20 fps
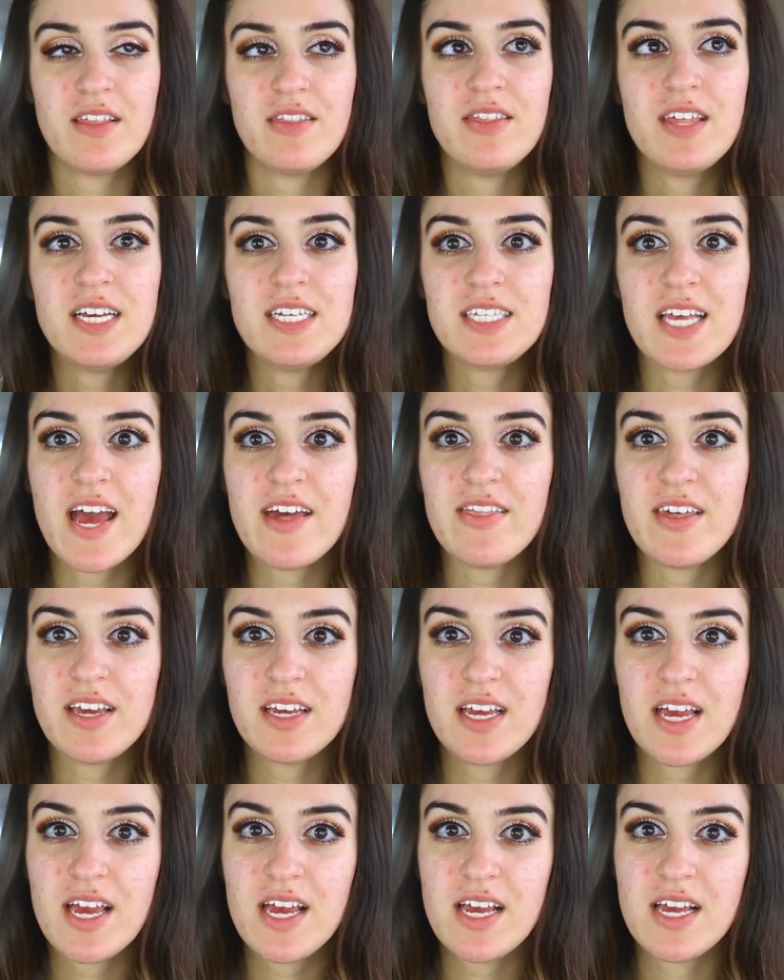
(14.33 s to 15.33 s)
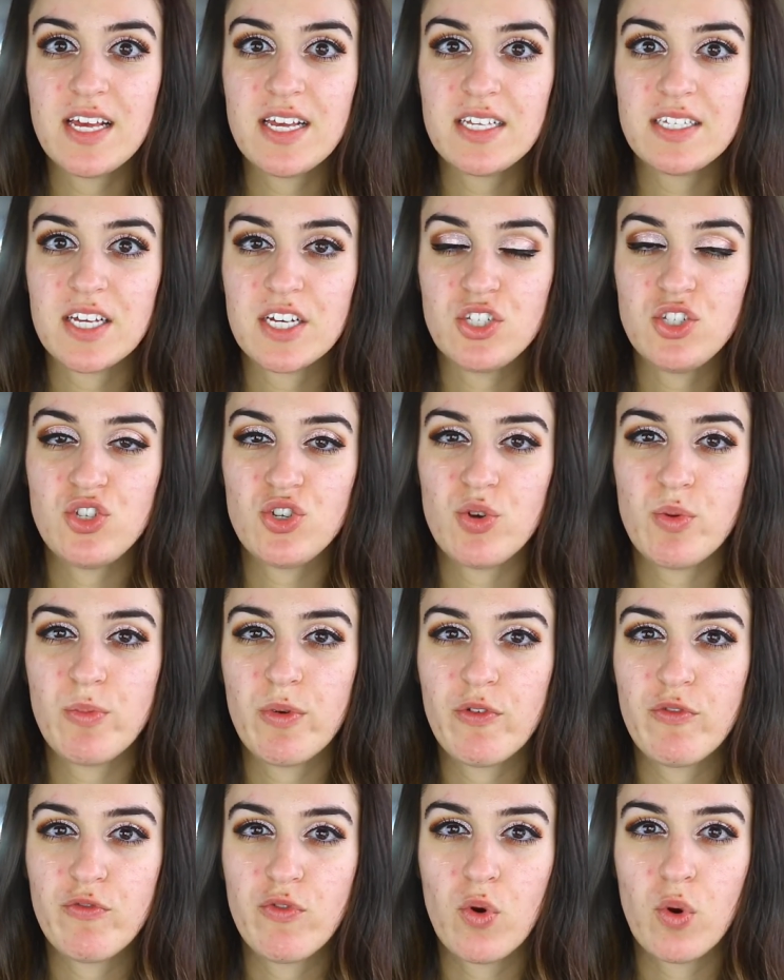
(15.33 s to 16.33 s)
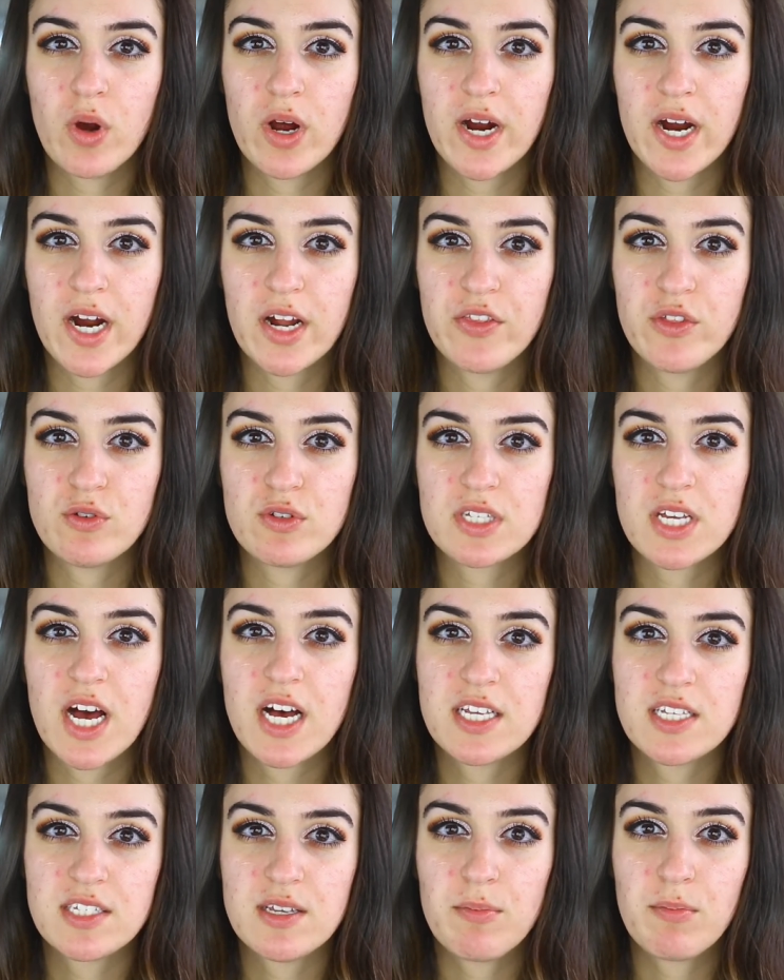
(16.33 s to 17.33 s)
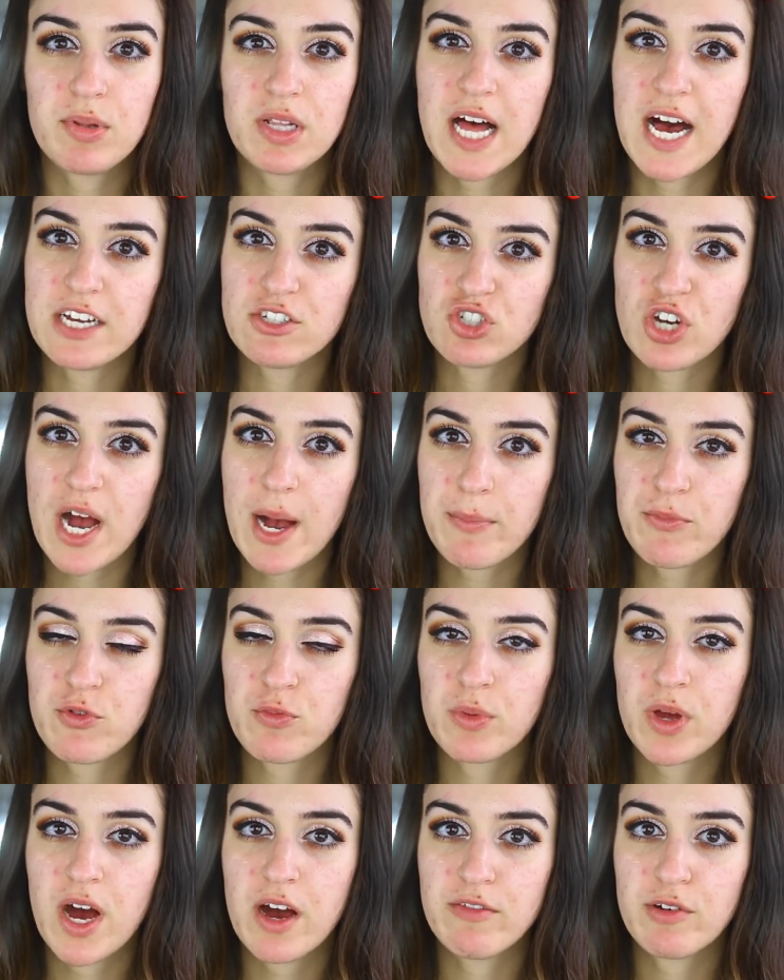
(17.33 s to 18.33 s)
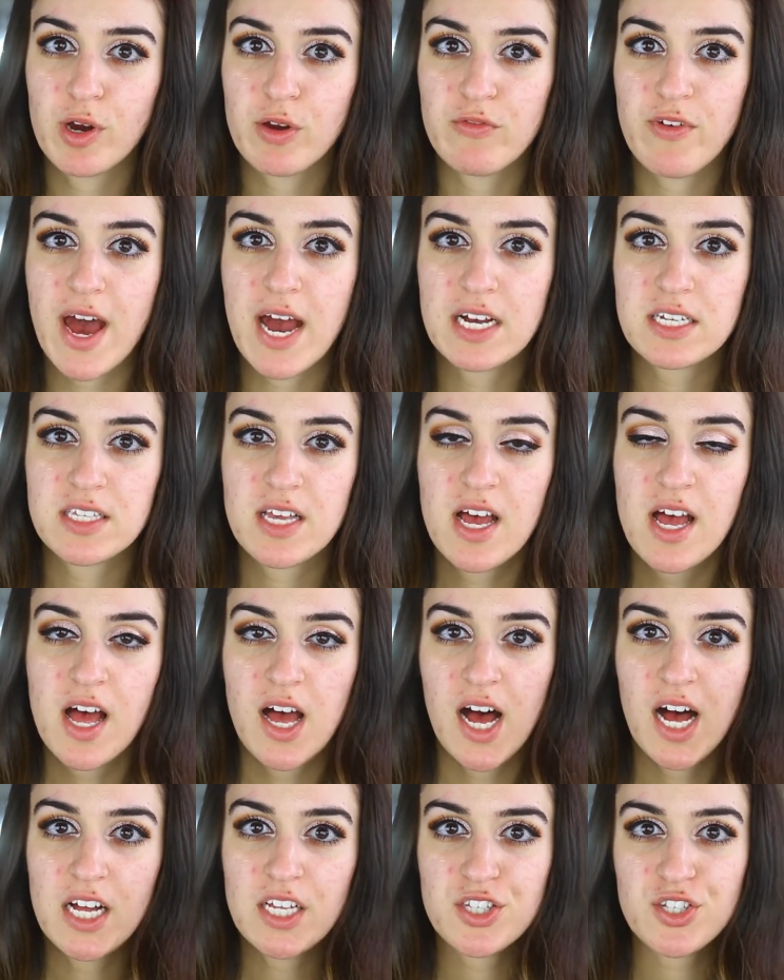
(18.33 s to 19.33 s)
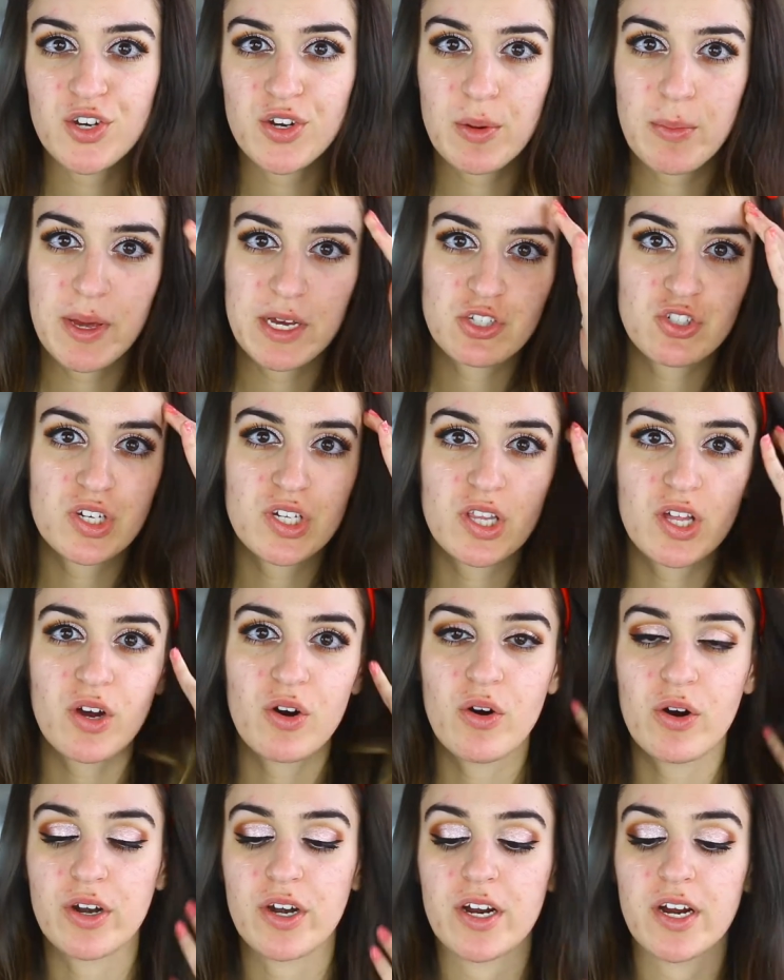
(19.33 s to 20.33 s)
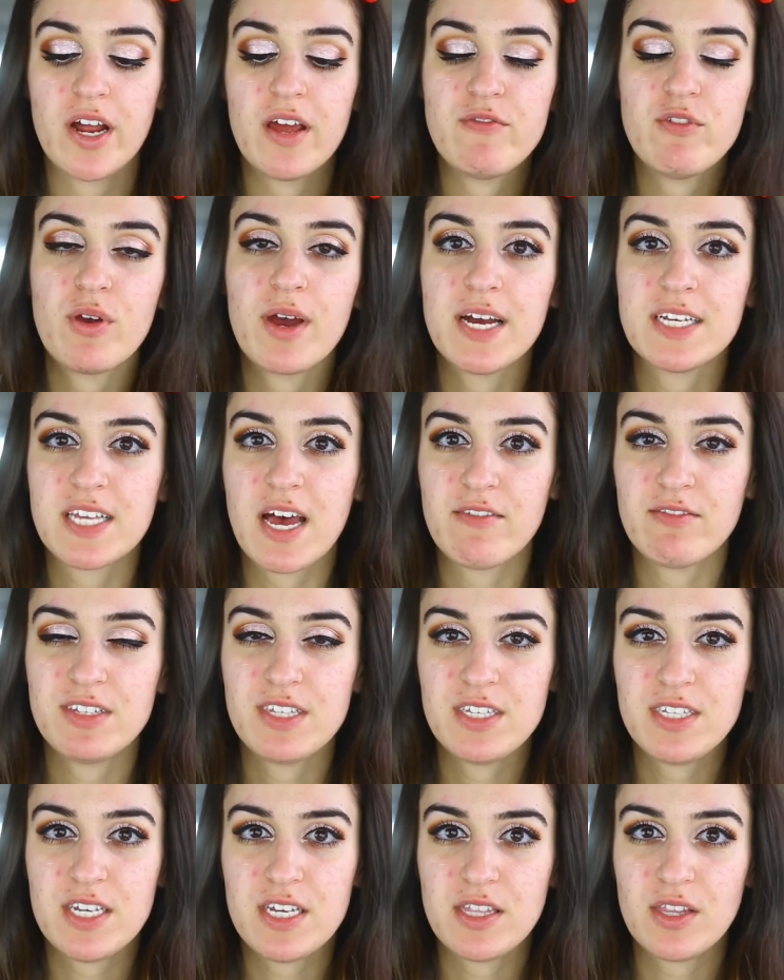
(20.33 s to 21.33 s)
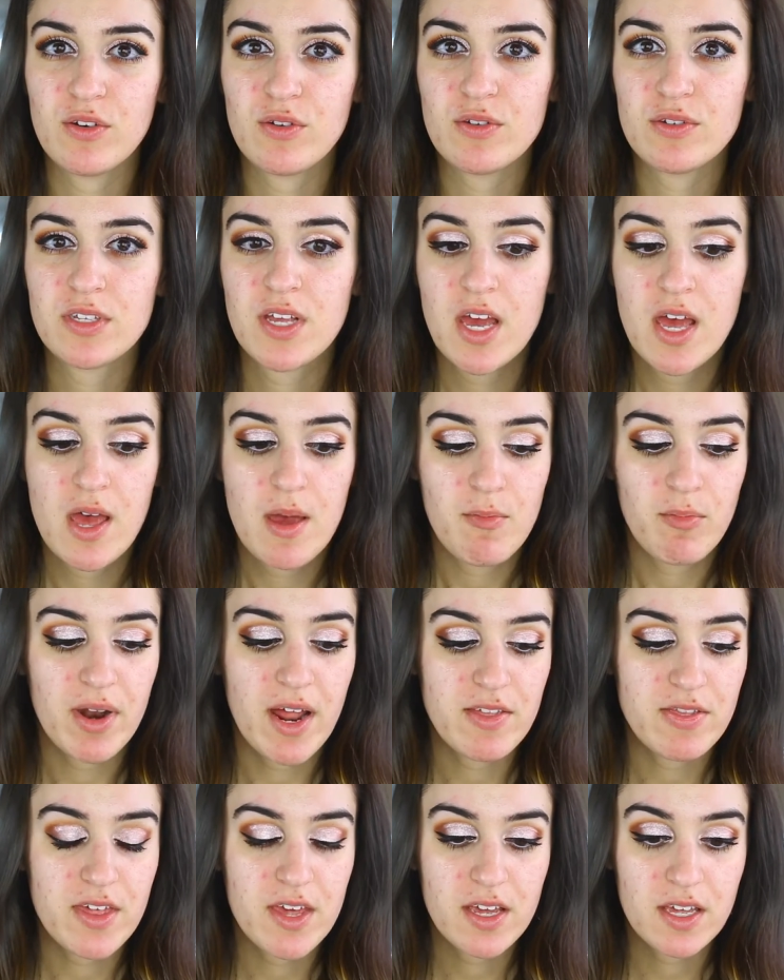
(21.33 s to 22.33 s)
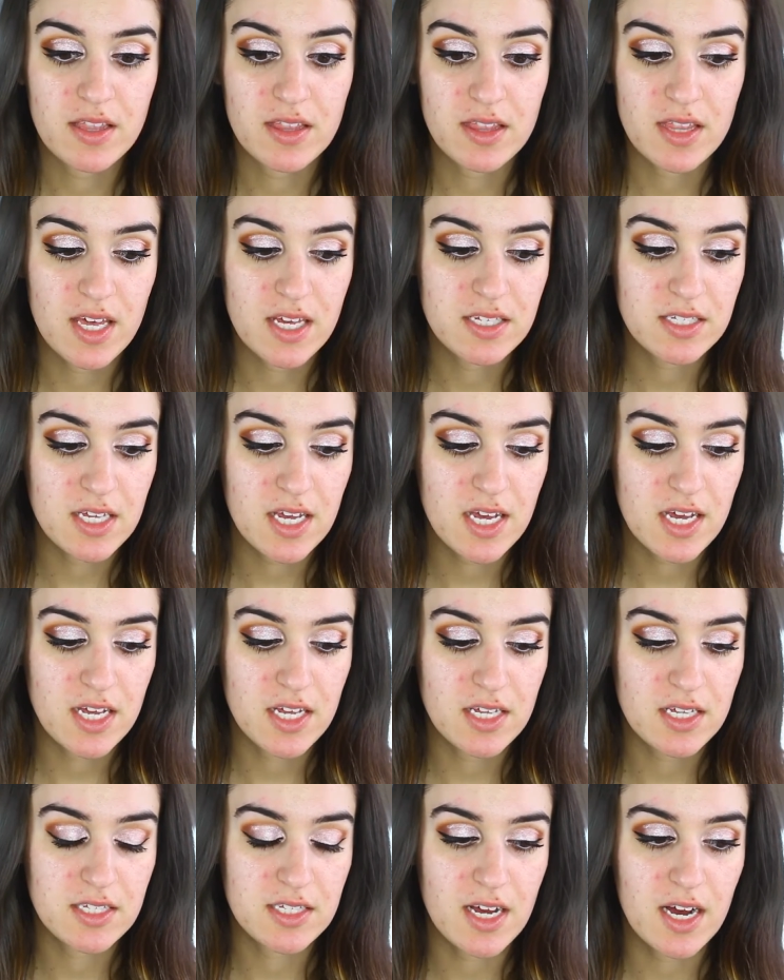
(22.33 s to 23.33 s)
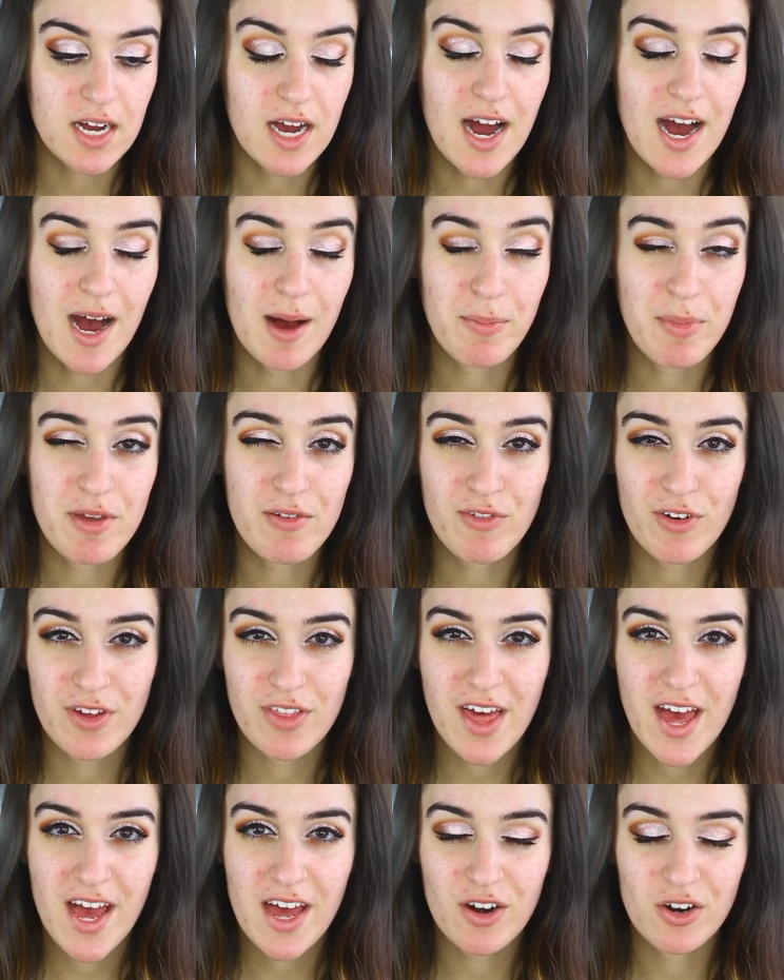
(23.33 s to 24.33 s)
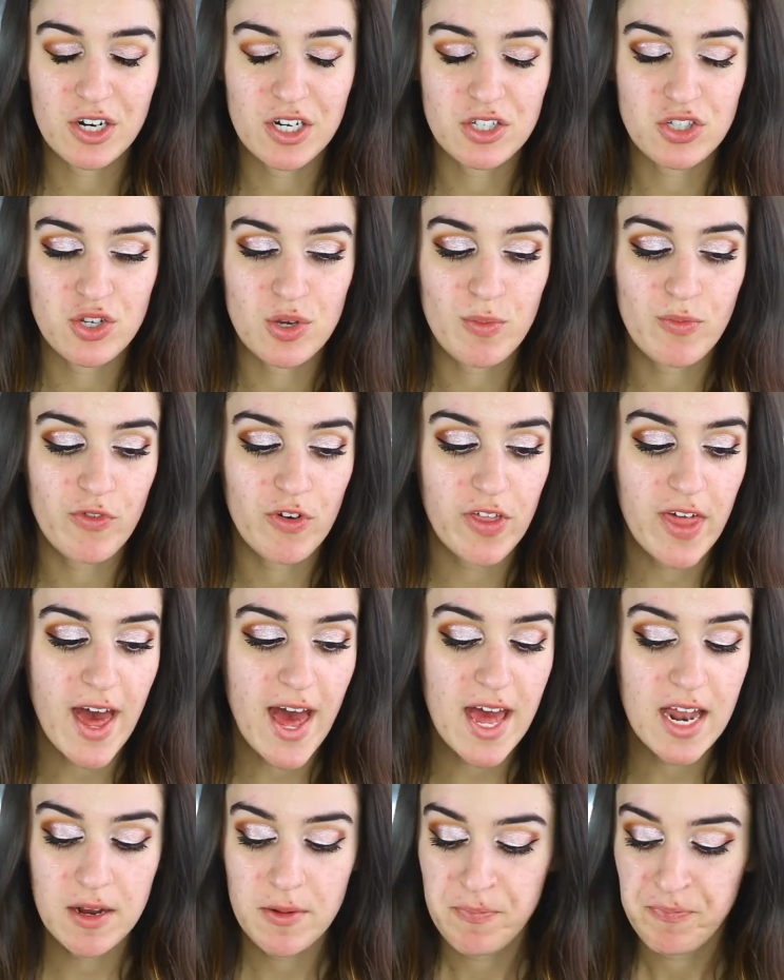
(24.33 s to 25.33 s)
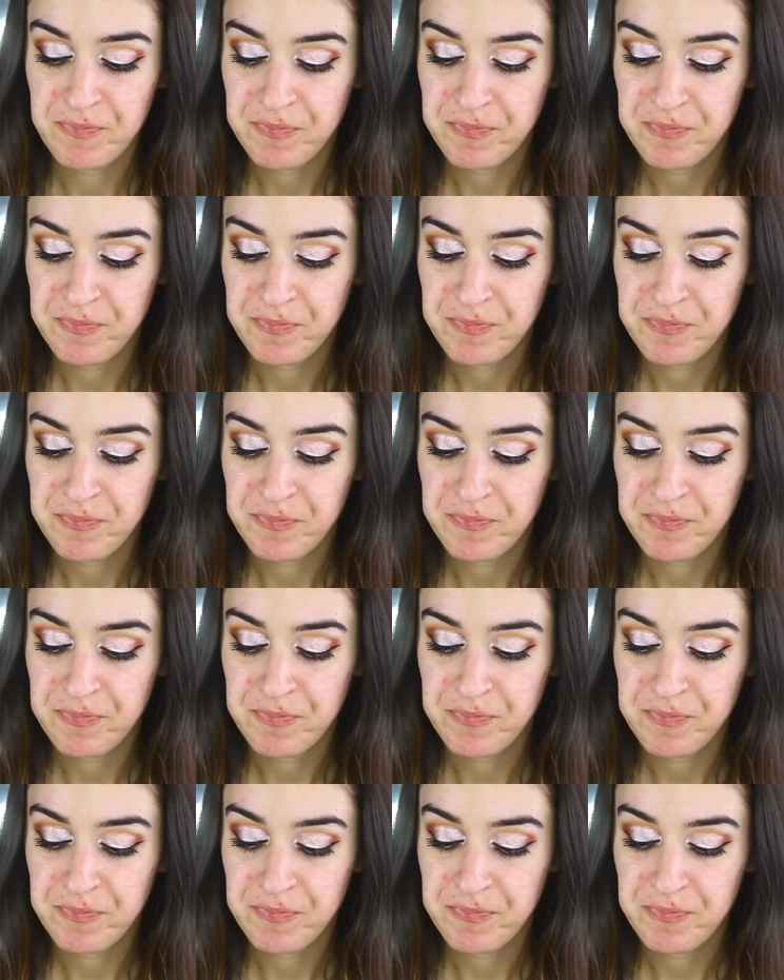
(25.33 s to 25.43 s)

This I think is a dupe for those custom blot drops from Cover FX. I'll insert a picture in the corner if you guys haven't seen those, but I think this is a copy for that or a dupe for that.